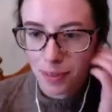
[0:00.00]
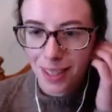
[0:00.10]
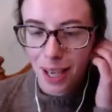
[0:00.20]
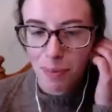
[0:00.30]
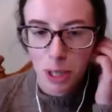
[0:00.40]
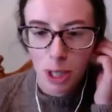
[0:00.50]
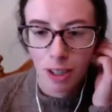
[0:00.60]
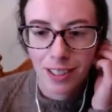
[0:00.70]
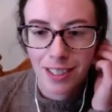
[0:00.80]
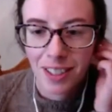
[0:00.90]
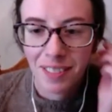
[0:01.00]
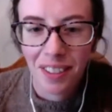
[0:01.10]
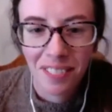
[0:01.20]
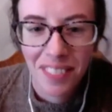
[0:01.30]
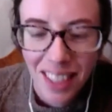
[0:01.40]
type and talk at awesome. the same time.
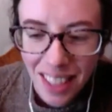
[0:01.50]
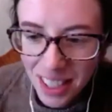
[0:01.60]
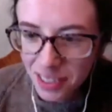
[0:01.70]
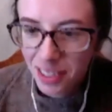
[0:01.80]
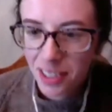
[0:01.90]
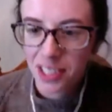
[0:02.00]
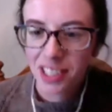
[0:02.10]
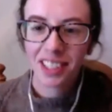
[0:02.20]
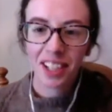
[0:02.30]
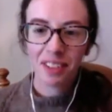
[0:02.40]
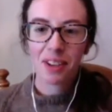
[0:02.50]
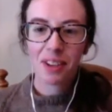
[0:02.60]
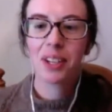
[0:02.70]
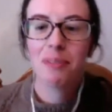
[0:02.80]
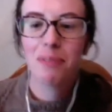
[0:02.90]
So there's the link for
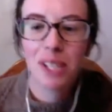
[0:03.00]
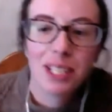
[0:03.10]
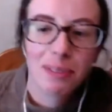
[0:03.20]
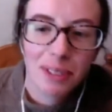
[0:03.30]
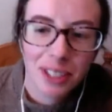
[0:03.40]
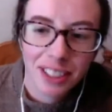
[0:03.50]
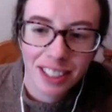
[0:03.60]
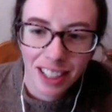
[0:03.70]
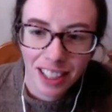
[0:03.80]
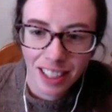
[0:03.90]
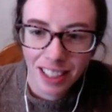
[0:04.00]
the municipal uh,